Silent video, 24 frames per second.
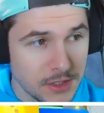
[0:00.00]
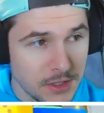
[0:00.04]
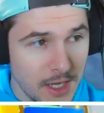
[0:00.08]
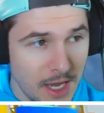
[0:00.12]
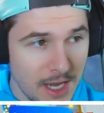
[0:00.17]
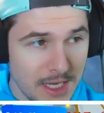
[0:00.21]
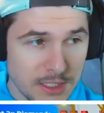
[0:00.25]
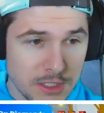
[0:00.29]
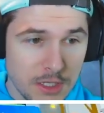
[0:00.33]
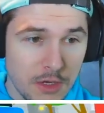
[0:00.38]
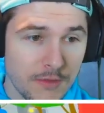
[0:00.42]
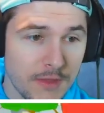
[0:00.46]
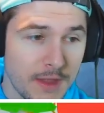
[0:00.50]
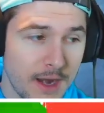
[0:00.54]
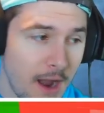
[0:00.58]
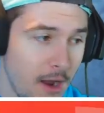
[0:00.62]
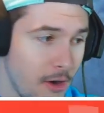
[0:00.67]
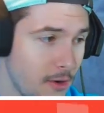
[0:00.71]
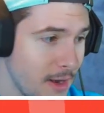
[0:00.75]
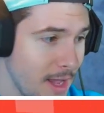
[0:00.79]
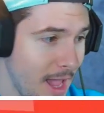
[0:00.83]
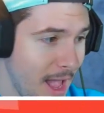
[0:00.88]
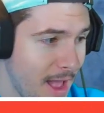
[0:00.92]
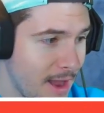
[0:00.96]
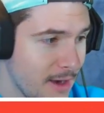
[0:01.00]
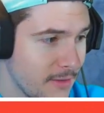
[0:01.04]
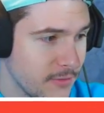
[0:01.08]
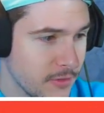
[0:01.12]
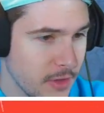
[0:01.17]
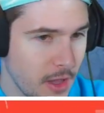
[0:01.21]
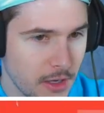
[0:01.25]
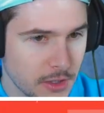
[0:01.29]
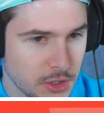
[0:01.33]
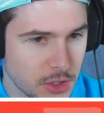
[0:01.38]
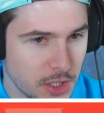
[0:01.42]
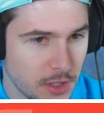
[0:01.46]
you guys know that I already had a
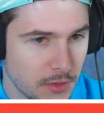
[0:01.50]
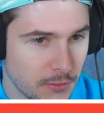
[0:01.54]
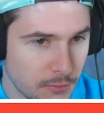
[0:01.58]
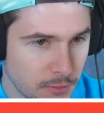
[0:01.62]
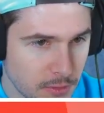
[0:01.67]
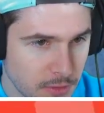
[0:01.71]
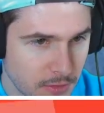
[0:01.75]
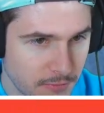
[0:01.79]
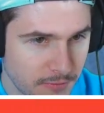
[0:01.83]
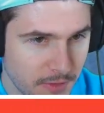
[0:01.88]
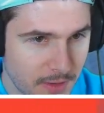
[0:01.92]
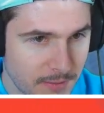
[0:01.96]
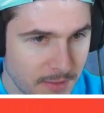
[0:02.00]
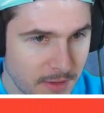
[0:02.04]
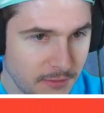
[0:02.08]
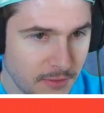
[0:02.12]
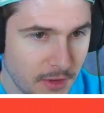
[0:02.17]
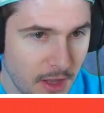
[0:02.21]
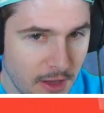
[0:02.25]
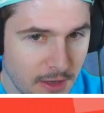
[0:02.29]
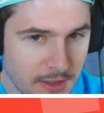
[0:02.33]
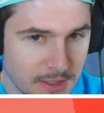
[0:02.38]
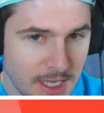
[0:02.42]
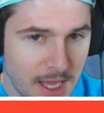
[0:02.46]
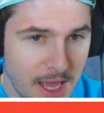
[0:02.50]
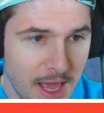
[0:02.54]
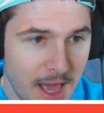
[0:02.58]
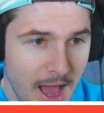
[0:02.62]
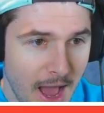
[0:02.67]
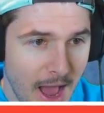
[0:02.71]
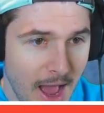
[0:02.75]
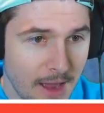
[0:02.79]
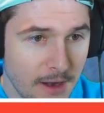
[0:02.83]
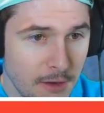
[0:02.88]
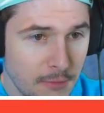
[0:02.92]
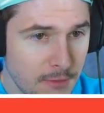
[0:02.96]
vlog channel, Russo Family Vlogs.
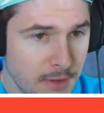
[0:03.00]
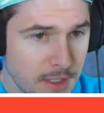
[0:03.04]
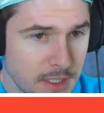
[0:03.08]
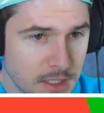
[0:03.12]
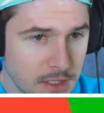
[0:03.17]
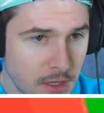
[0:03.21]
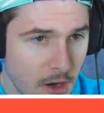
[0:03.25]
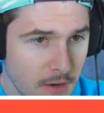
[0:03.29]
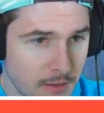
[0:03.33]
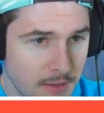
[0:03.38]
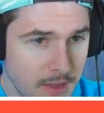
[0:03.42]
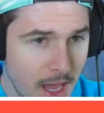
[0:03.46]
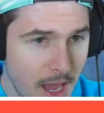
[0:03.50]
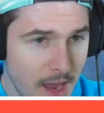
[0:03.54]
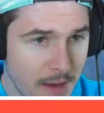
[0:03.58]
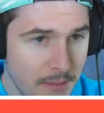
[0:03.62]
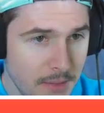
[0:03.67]
I had to restart that